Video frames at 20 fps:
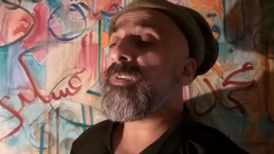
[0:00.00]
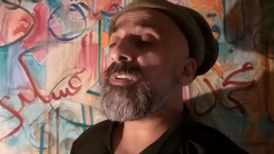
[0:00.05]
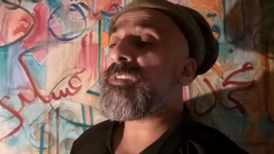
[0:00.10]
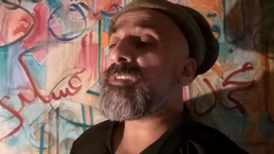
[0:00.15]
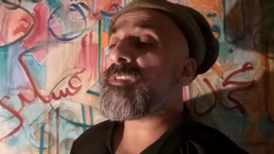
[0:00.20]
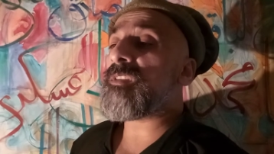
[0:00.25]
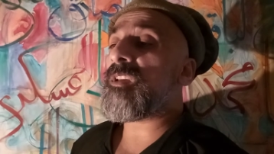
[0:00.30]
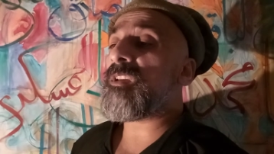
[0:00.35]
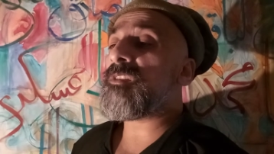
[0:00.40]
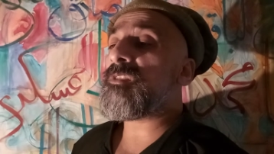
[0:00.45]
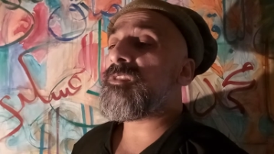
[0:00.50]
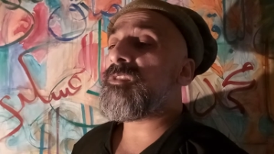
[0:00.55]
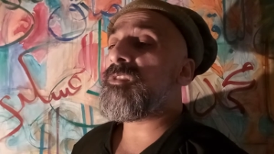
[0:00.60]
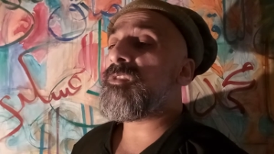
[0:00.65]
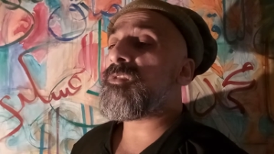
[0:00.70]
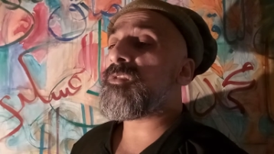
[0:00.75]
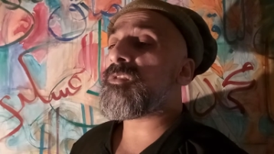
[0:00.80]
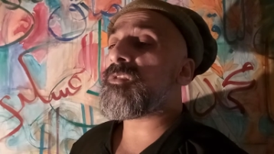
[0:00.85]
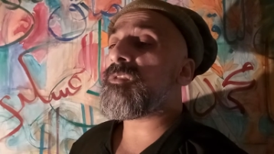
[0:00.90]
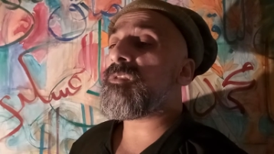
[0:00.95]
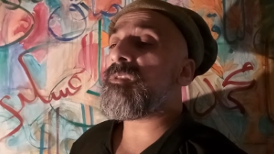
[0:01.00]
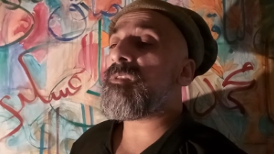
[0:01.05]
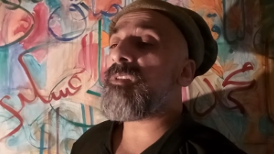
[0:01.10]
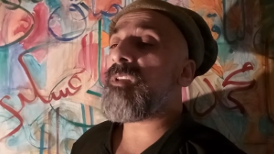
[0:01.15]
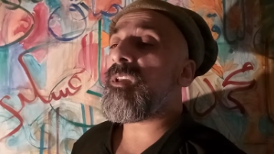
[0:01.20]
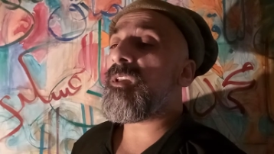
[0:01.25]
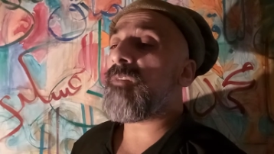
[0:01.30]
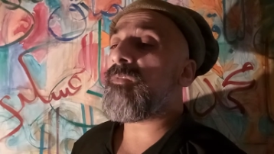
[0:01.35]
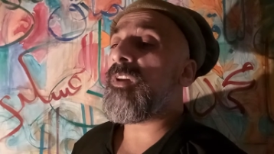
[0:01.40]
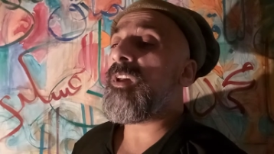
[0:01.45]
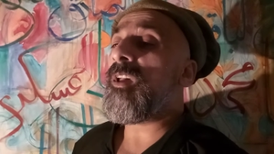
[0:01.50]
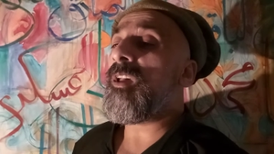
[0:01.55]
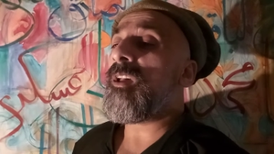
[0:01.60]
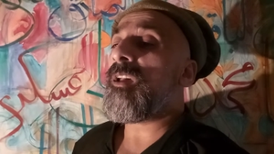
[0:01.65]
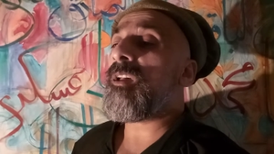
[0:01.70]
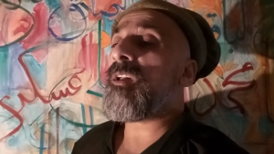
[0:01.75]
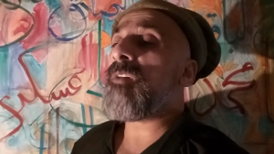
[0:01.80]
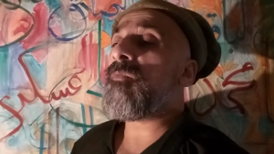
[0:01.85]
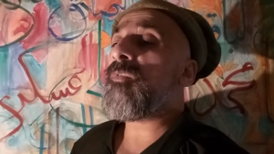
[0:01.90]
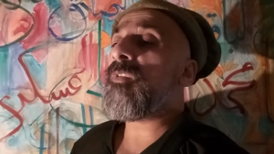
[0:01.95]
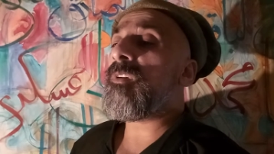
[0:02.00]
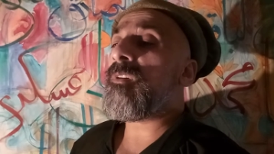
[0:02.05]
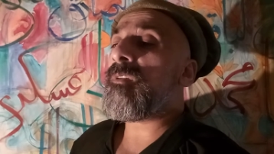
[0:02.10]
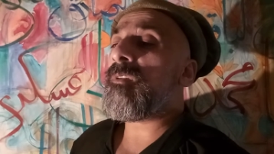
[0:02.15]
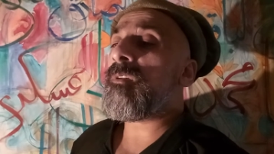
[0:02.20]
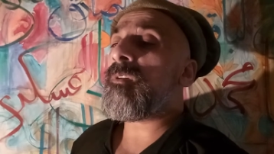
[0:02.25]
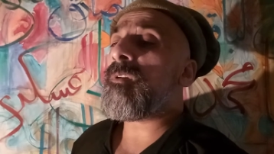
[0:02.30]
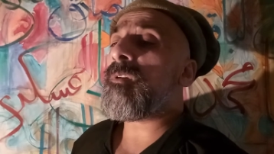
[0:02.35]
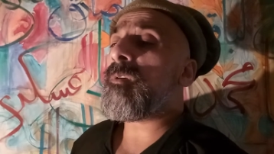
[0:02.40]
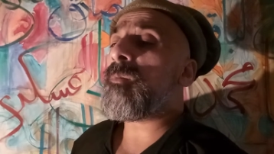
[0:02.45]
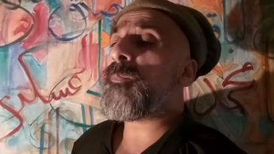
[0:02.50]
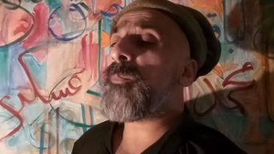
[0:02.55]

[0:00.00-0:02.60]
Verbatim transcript: is that you should never ever